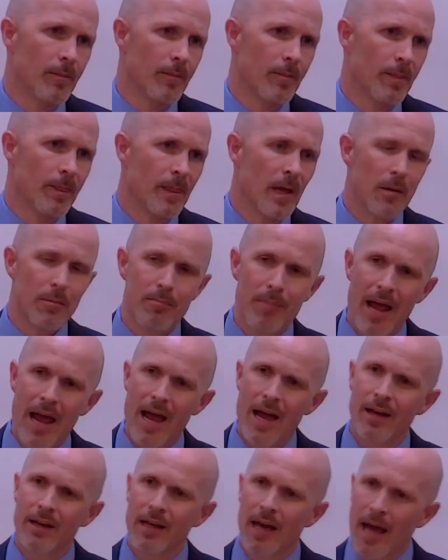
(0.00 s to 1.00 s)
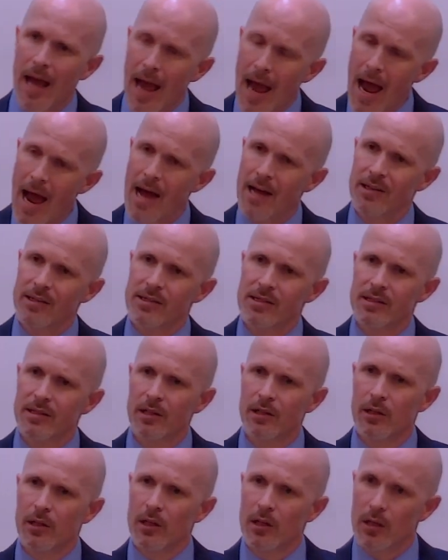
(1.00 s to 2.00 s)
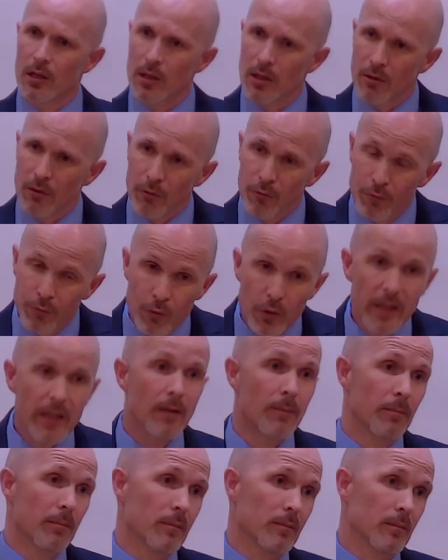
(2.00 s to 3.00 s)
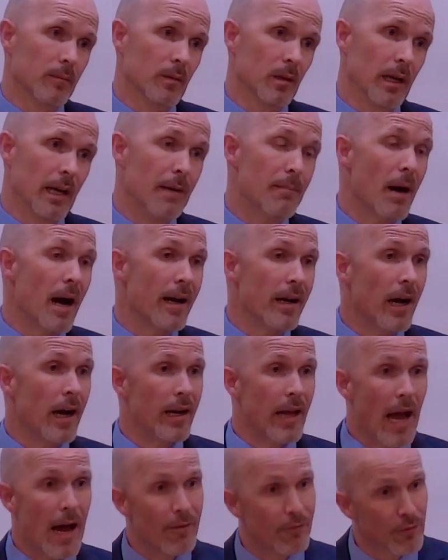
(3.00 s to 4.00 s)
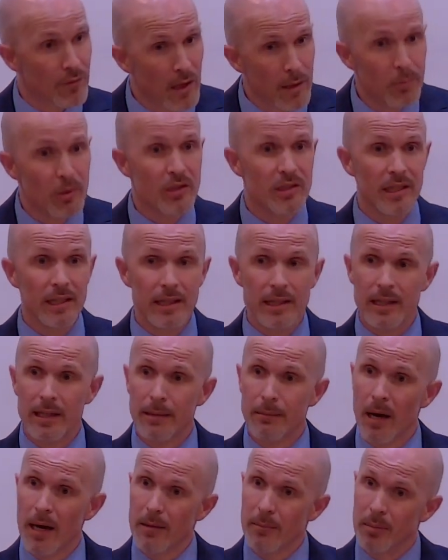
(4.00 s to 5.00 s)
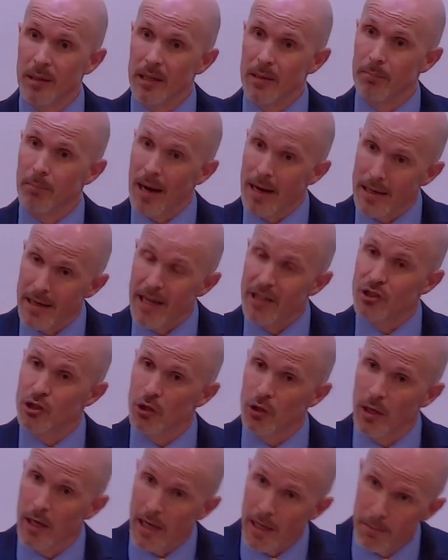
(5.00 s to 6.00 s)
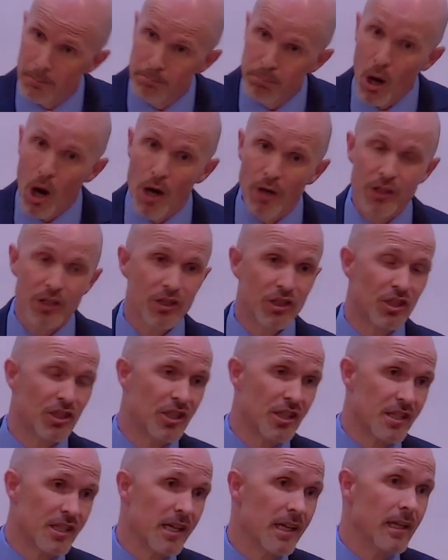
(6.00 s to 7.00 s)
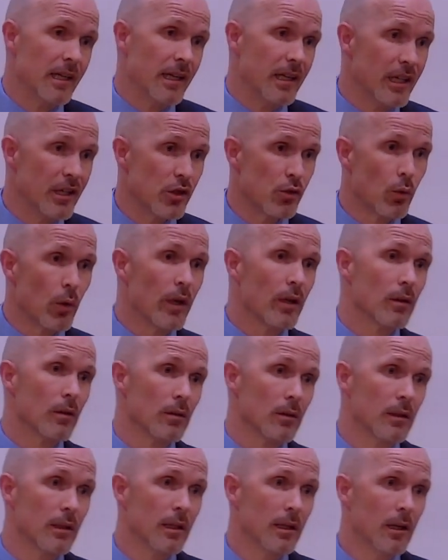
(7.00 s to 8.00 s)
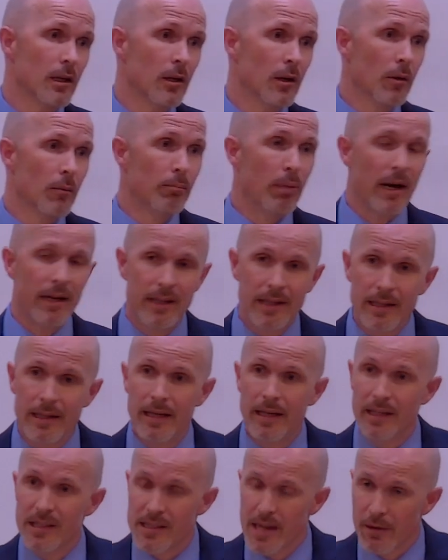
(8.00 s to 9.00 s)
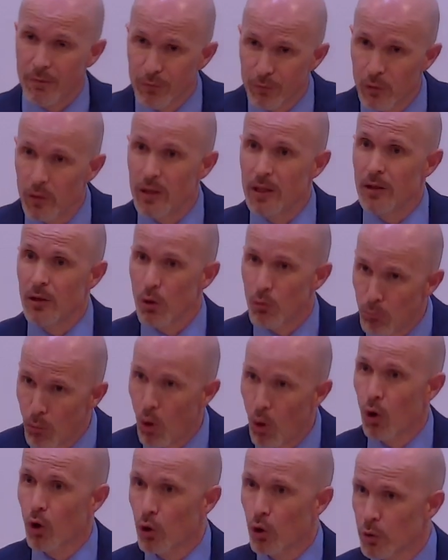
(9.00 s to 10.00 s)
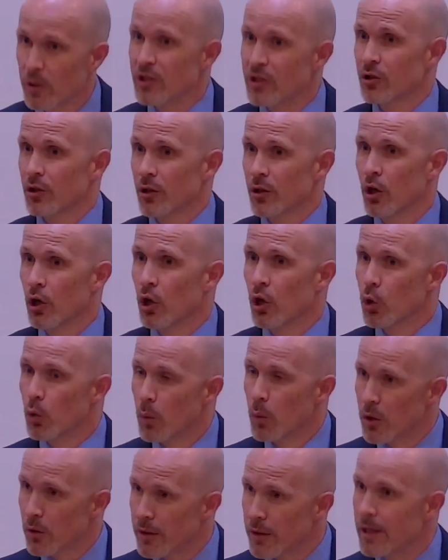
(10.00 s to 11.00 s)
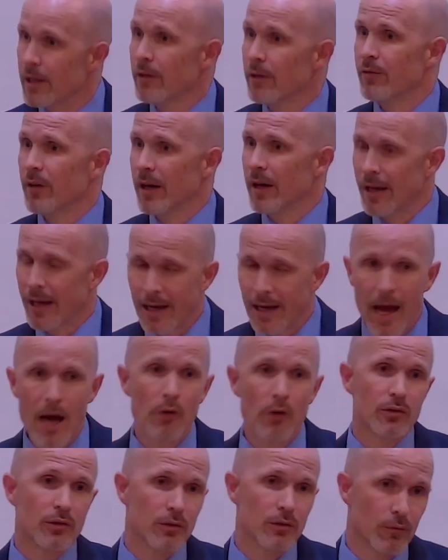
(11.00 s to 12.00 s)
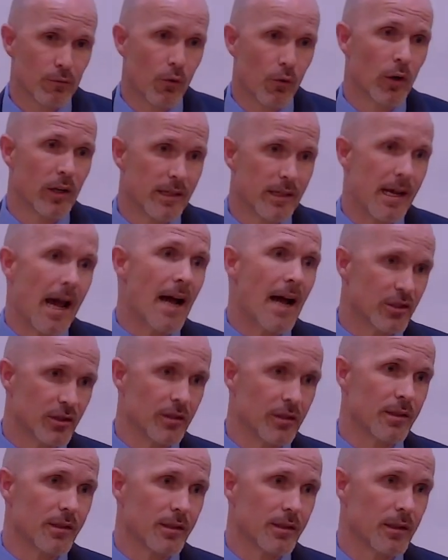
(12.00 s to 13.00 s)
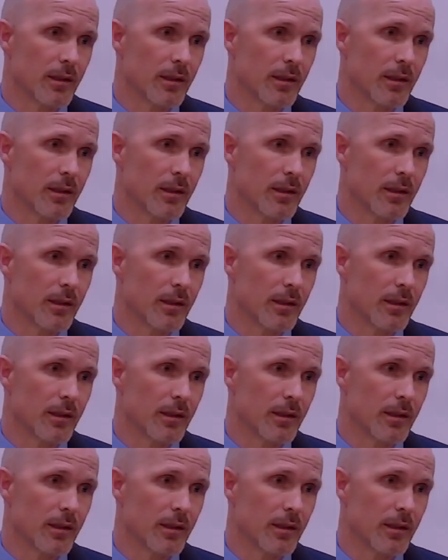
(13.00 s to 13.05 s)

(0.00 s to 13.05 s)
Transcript: That man has freedom. He might not have liberty, he might be by nature in bondage to sin and his will, but he is a free moral creature who will give an account for his actions.